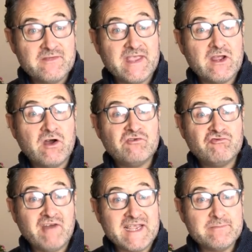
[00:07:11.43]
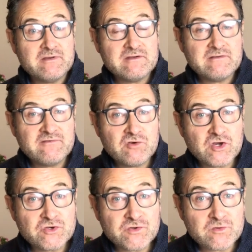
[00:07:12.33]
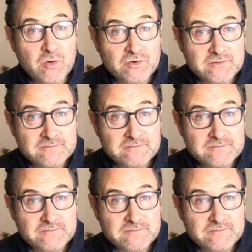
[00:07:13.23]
They are ripe for another one.